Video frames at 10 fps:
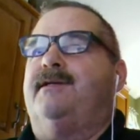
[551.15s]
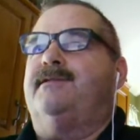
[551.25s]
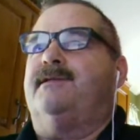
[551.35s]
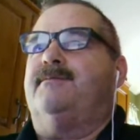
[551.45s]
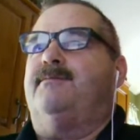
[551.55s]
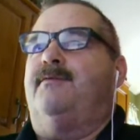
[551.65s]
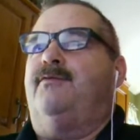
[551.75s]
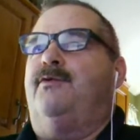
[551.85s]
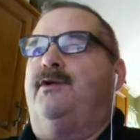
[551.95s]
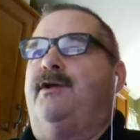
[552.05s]
touched it
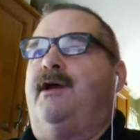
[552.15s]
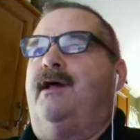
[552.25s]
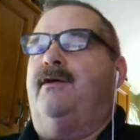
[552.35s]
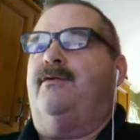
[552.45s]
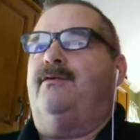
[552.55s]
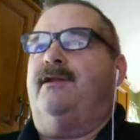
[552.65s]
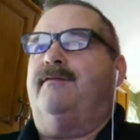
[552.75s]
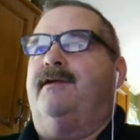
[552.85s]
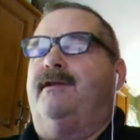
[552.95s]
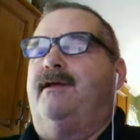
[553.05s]
before you got a hold
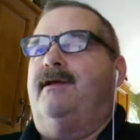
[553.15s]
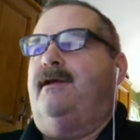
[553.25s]
of it.